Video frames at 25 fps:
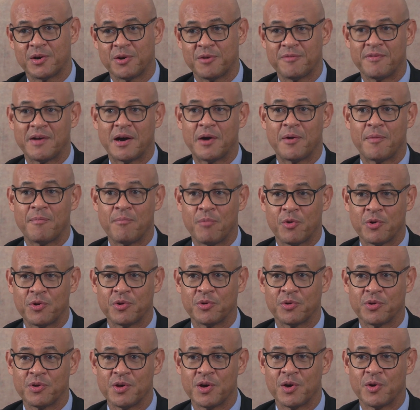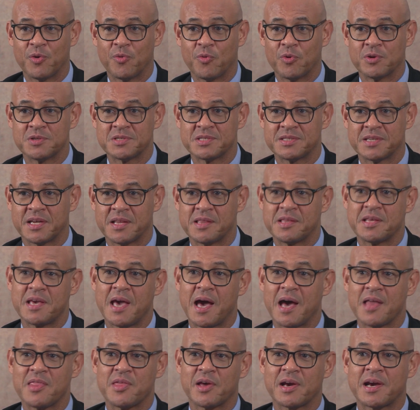of our model was that the
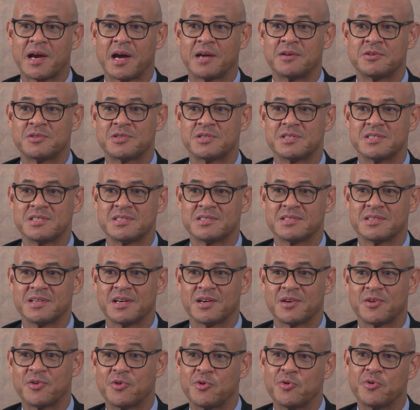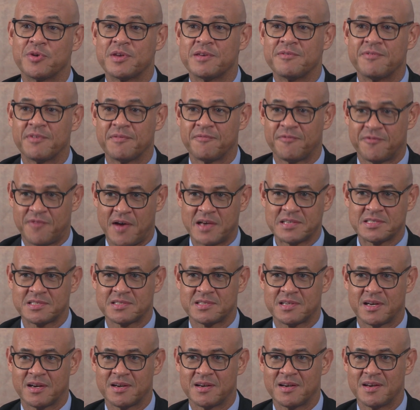other countries grew even
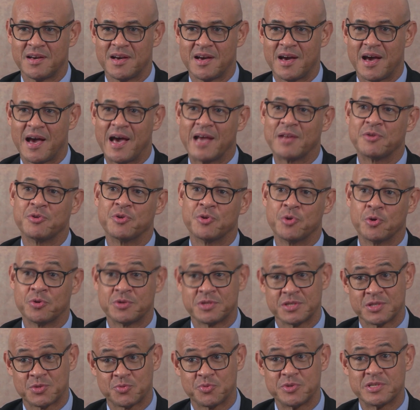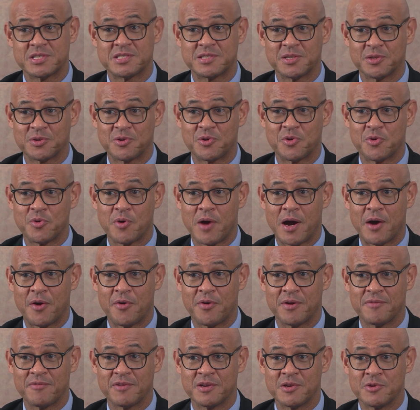faster. And you notice we still grew our
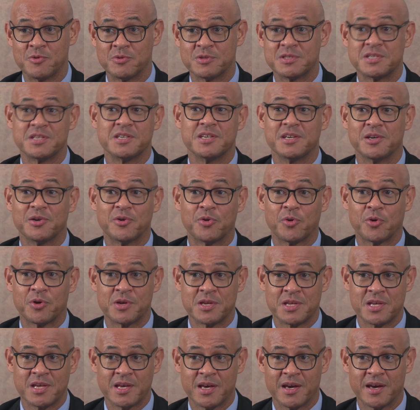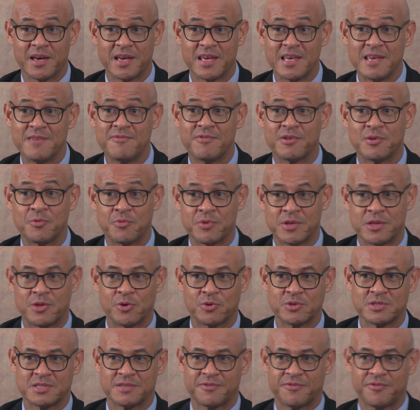revenues year on year, even with
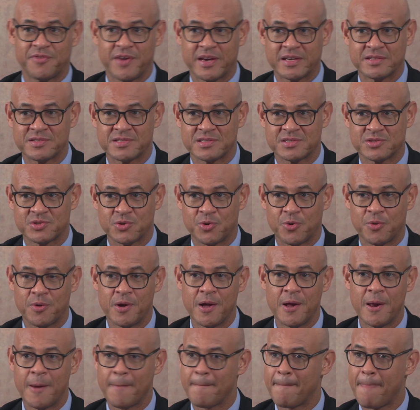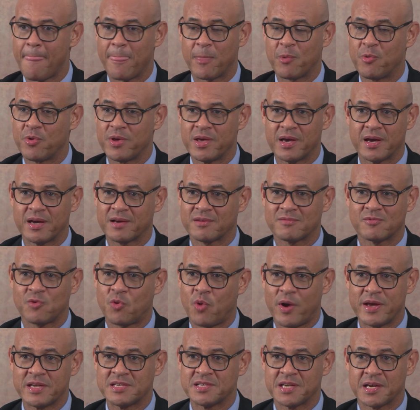those effects. So we are
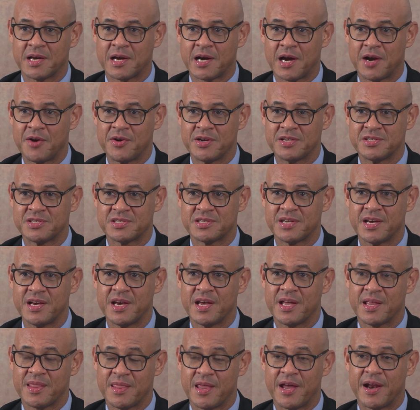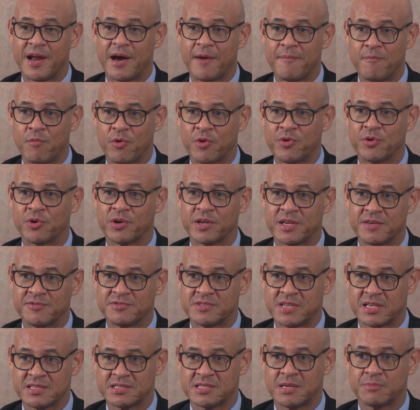quite encouraged that our model
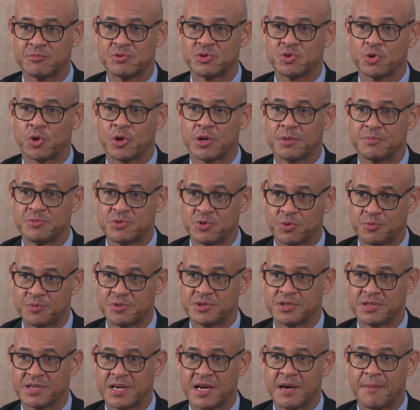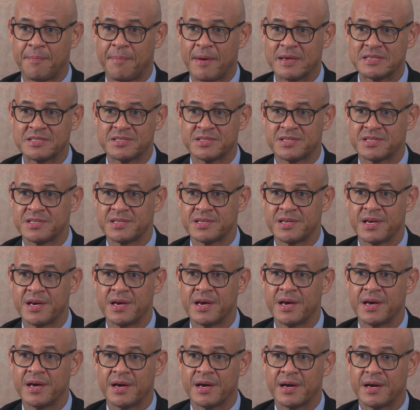gives us some shock absorption capacity.
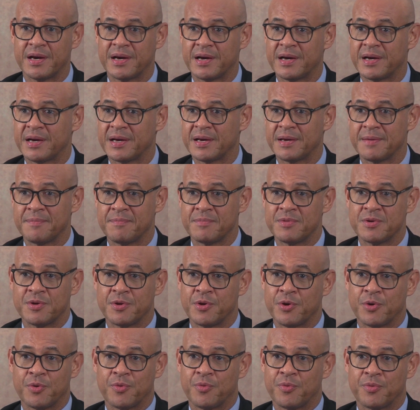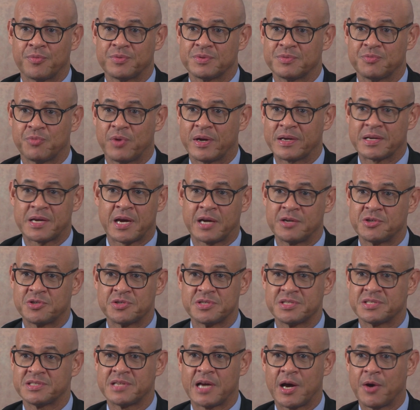One
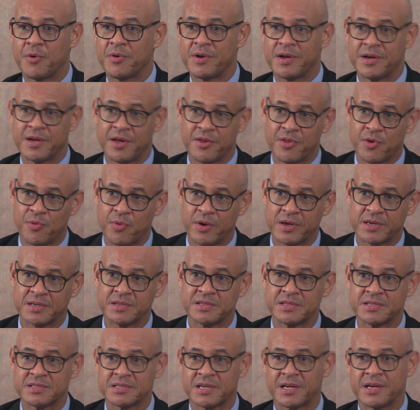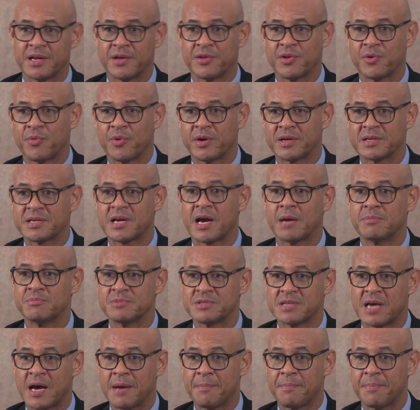country is down, another one
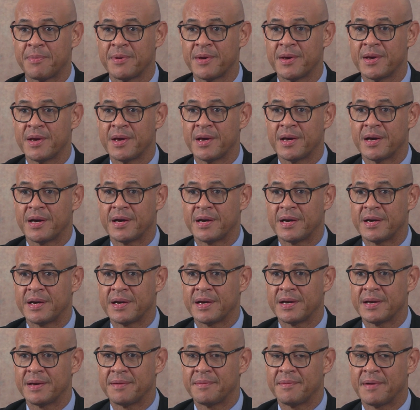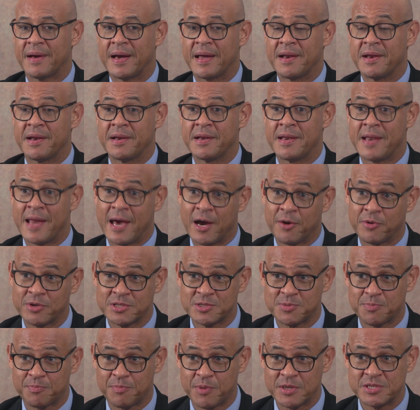comes up. And now,
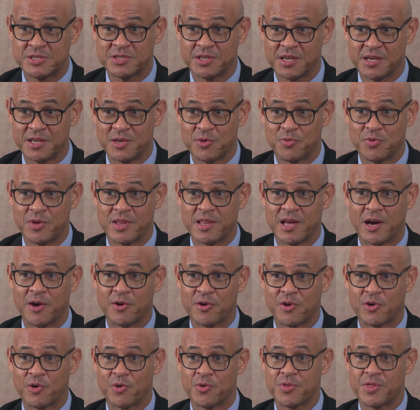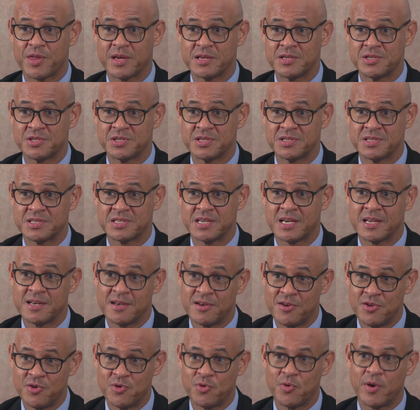especially with our growth engines
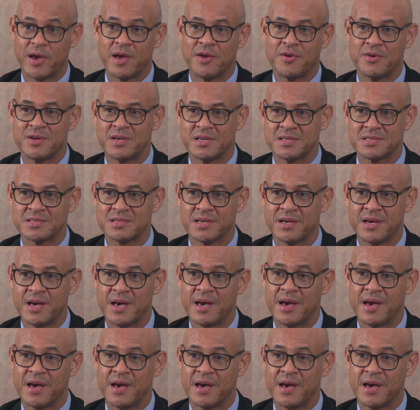in new areas,